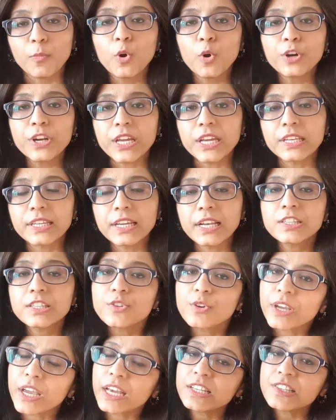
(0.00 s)
For more
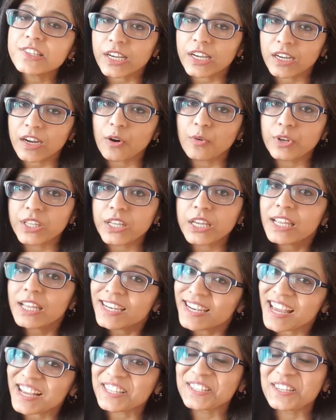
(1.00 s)
details, you can check out
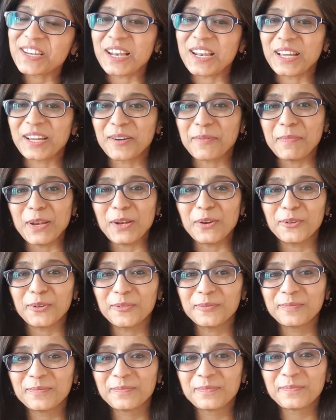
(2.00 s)
the next link
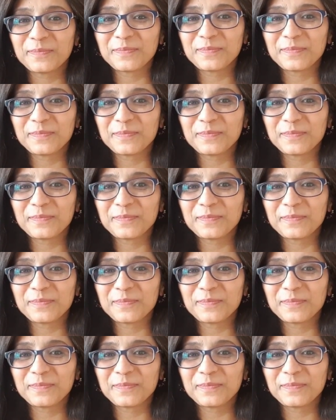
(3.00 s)
below.